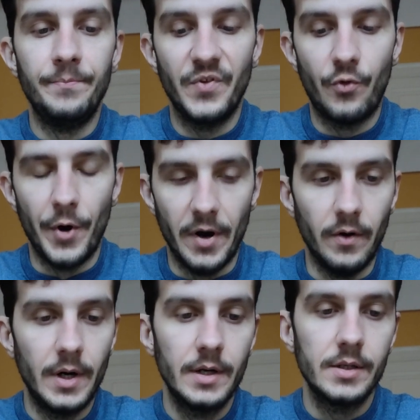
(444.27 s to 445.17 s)

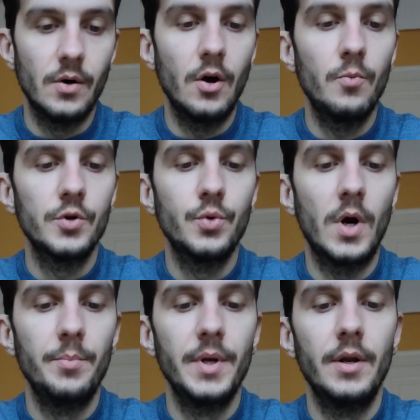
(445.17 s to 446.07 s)
forever. So almost
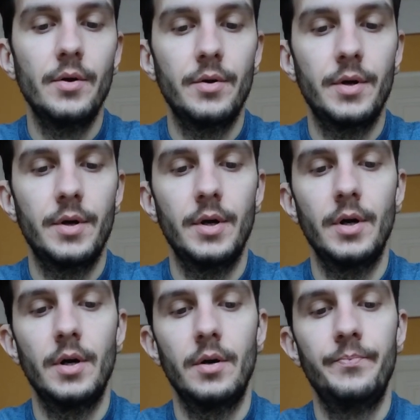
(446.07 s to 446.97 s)
1 million
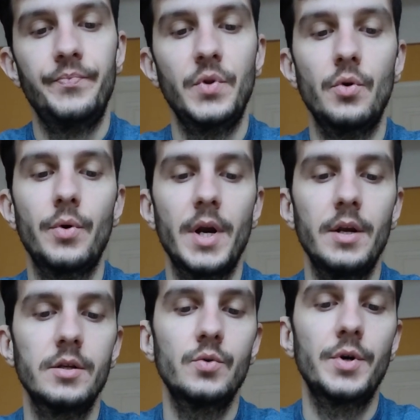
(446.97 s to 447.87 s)

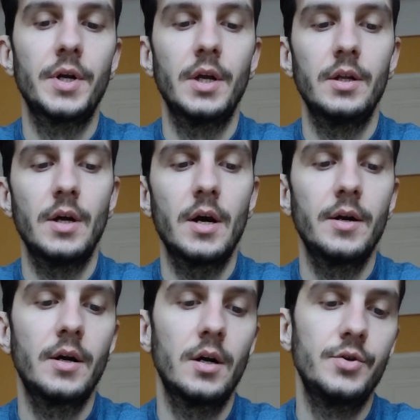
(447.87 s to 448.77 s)
Ukrainians working in the
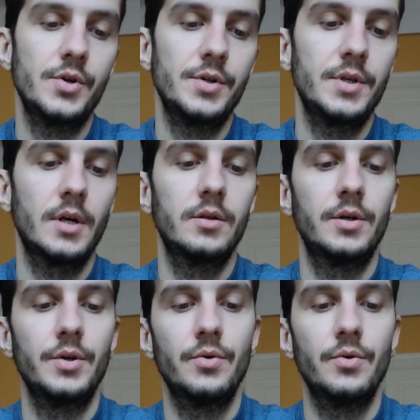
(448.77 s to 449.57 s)
agriculture sector.